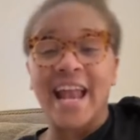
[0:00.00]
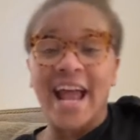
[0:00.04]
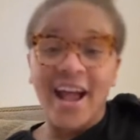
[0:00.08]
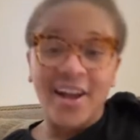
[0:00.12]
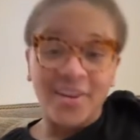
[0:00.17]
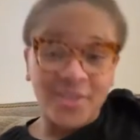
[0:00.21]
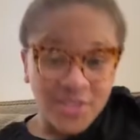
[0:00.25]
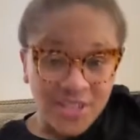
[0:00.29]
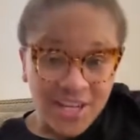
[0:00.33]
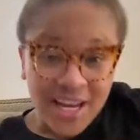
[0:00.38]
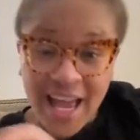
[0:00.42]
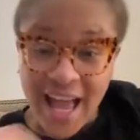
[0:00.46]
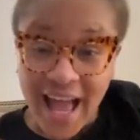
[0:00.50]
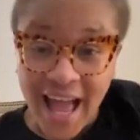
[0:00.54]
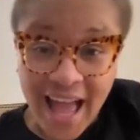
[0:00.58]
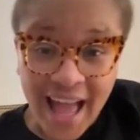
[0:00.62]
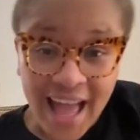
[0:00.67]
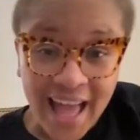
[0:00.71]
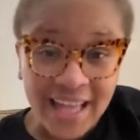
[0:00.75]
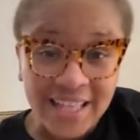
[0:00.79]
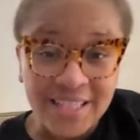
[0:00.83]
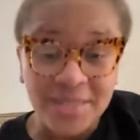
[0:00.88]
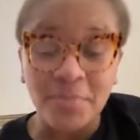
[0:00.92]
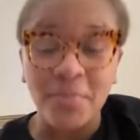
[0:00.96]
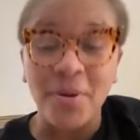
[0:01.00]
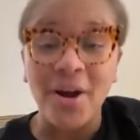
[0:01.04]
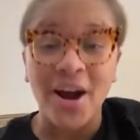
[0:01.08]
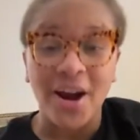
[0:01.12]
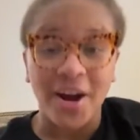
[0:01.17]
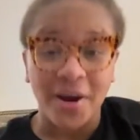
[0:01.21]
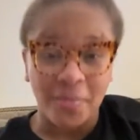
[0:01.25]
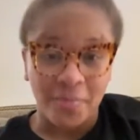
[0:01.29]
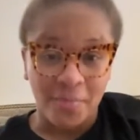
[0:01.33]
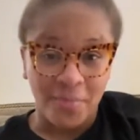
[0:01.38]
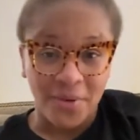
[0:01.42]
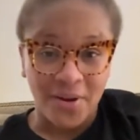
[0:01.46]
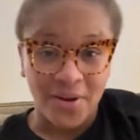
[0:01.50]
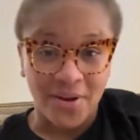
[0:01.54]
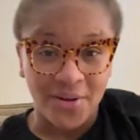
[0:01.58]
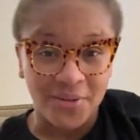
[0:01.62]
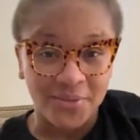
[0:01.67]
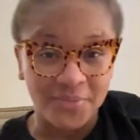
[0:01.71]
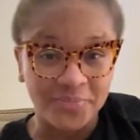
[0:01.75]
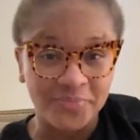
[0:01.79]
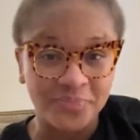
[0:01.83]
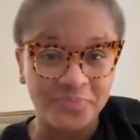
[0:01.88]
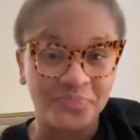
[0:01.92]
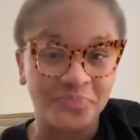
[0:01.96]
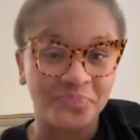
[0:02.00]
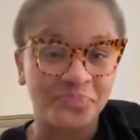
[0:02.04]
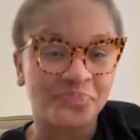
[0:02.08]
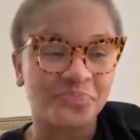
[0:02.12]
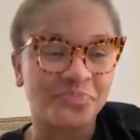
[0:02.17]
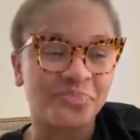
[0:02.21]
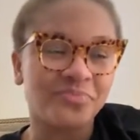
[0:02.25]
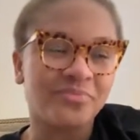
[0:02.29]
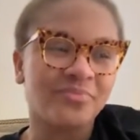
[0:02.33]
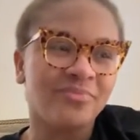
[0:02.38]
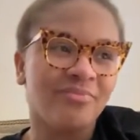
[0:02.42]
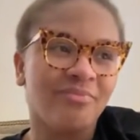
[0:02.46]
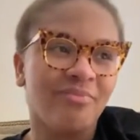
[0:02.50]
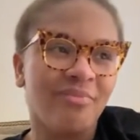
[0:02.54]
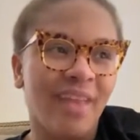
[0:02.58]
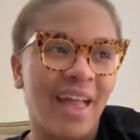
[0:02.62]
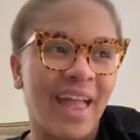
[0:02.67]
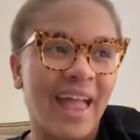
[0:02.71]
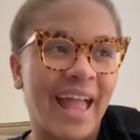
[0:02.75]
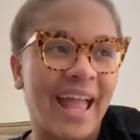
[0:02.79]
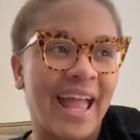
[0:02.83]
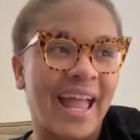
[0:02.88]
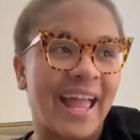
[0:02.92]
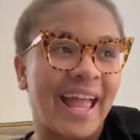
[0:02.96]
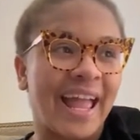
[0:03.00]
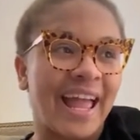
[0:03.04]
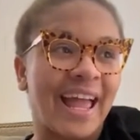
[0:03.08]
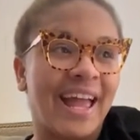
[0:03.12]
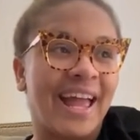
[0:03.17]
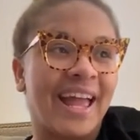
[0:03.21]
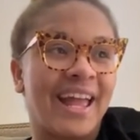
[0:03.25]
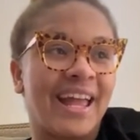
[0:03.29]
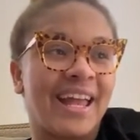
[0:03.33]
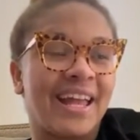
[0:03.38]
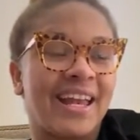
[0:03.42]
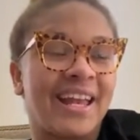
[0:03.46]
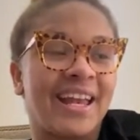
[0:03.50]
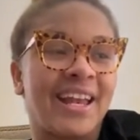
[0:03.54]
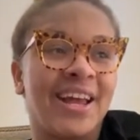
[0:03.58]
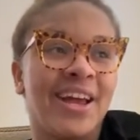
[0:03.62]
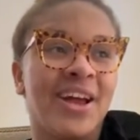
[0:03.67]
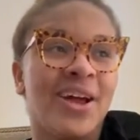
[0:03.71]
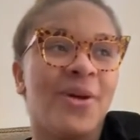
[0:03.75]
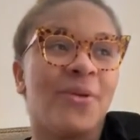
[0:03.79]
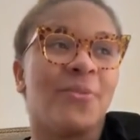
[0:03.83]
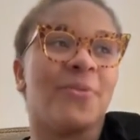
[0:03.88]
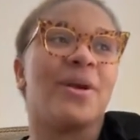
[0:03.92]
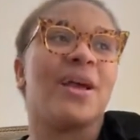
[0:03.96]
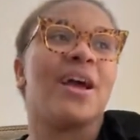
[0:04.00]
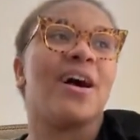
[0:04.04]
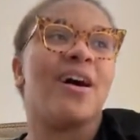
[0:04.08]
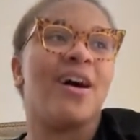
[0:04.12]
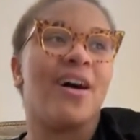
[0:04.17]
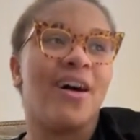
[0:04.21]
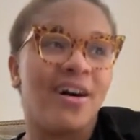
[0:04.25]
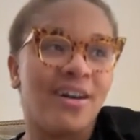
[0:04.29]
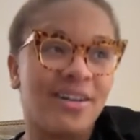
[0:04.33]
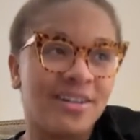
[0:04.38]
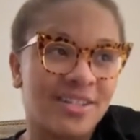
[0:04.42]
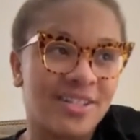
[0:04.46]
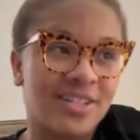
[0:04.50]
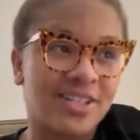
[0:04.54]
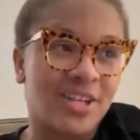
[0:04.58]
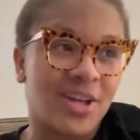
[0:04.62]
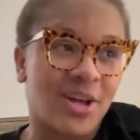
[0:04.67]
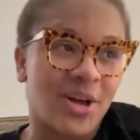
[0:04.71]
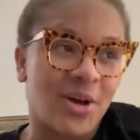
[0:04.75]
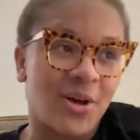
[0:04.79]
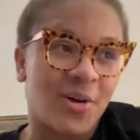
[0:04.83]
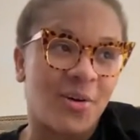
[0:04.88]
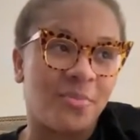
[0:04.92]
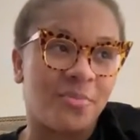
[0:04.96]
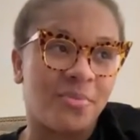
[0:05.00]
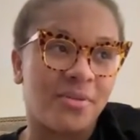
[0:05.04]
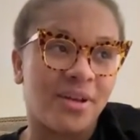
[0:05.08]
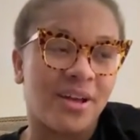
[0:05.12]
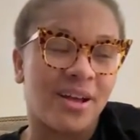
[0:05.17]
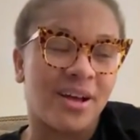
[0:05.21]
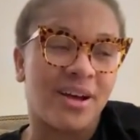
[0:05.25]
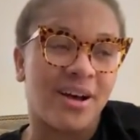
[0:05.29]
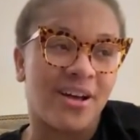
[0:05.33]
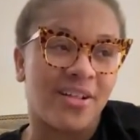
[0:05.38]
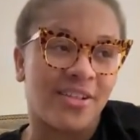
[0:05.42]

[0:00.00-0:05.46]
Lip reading: Now she has purple. And we also put